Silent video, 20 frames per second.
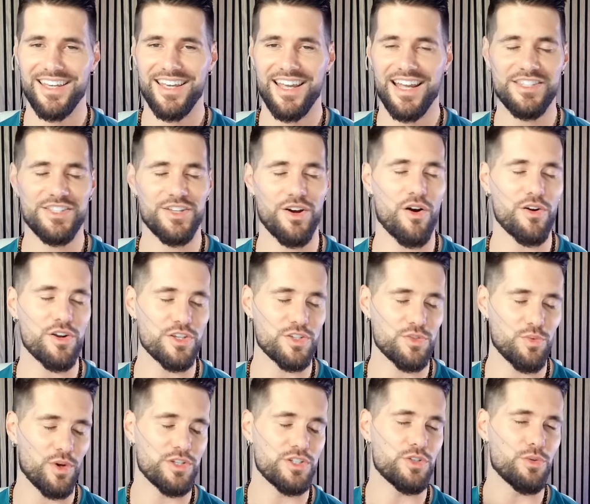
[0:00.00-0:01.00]
It's the hardest
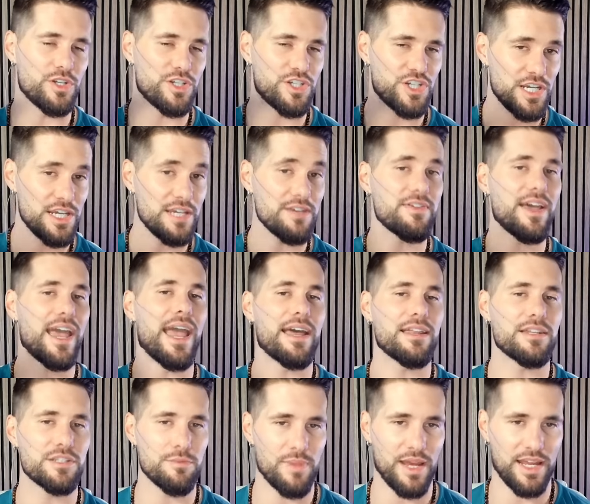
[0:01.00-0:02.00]
one to achieve
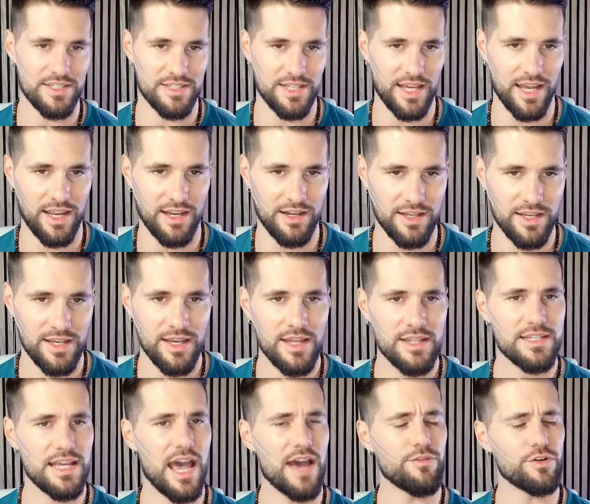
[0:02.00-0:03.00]
and to maintain,
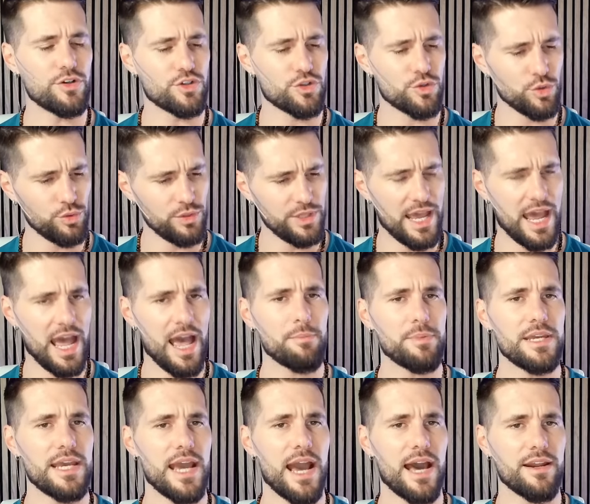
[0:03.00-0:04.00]
to have a truly
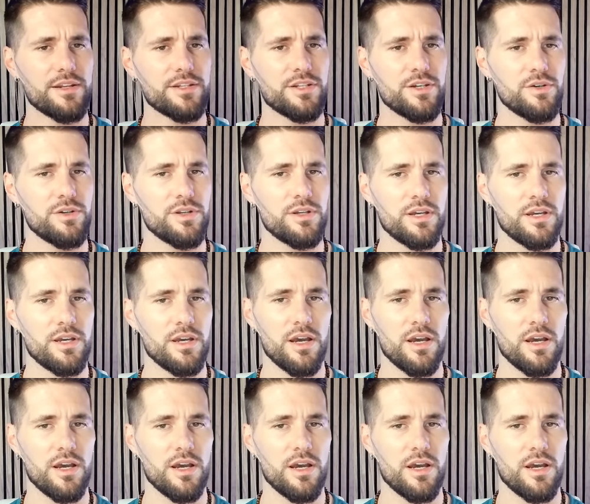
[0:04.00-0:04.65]
happy attitude,